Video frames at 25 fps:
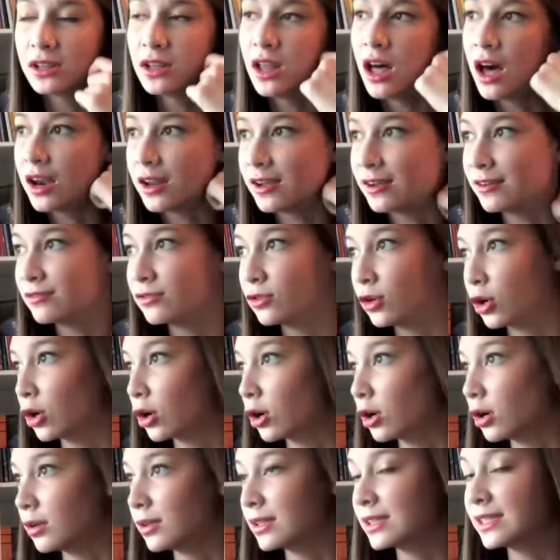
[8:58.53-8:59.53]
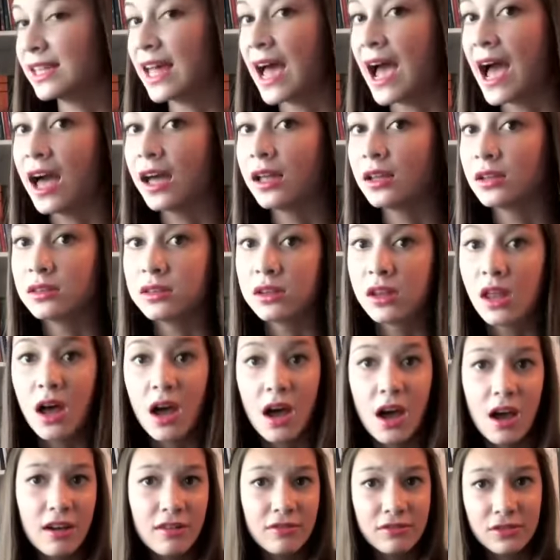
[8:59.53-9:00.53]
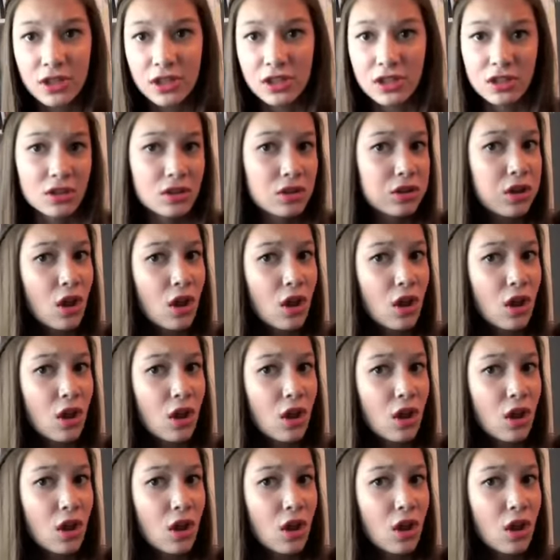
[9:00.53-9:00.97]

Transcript: a lot of girls that love just